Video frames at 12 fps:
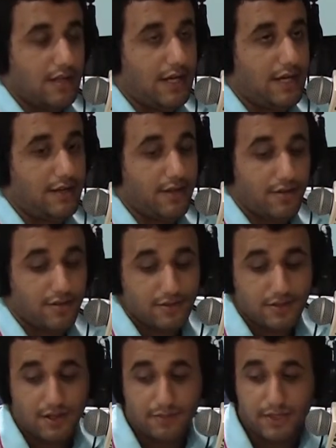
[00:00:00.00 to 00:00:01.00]
Another
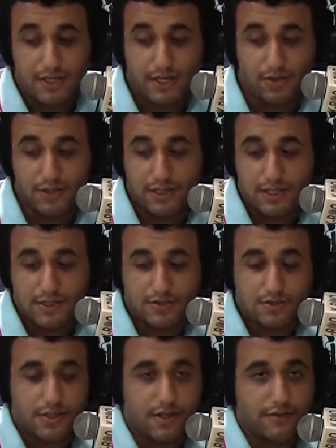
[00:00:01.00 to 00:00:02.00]
topic I would like
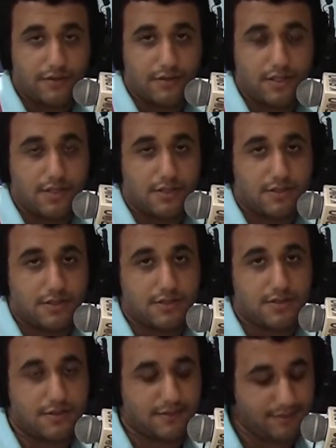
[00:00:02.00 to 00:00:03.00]
to cover
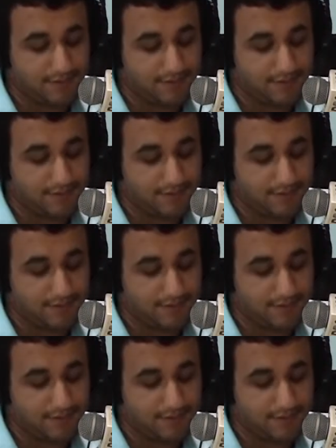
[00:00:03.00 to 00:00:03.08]
is